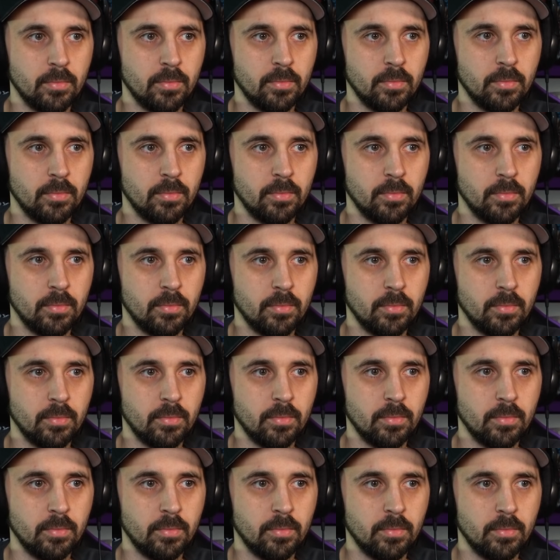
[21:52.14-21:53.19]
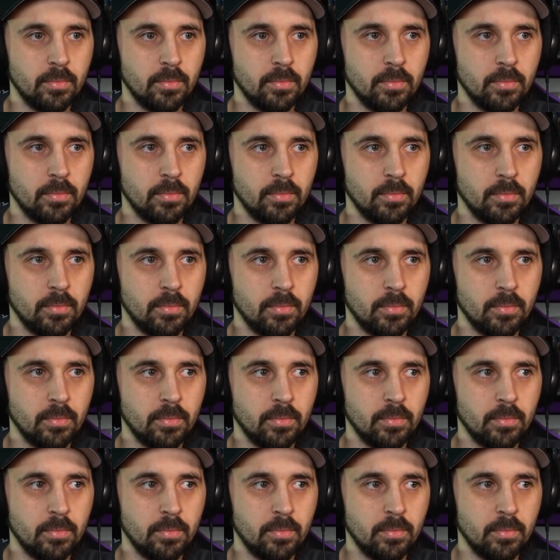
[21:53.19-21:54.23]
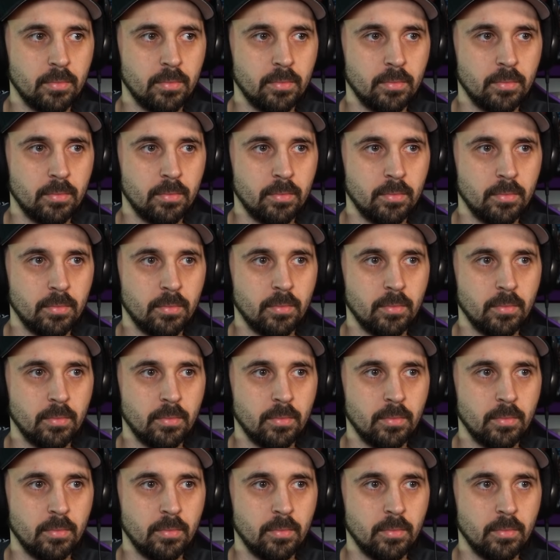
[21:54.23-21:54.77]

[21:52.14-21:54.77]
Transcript: Nothing is said.